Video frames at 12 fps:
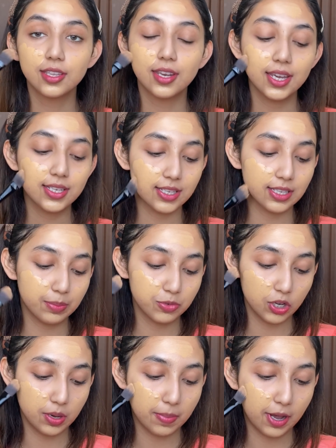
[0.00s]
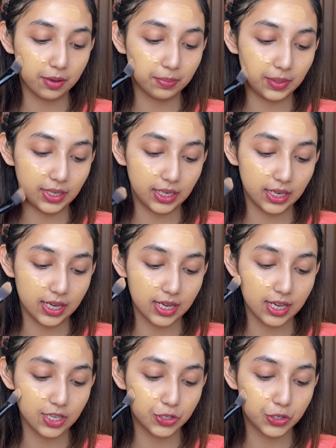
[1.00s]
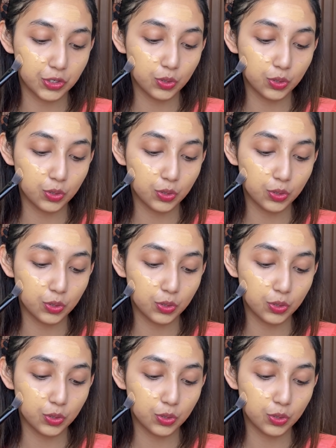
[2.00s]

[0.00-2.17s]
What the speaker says: The next assumption about me is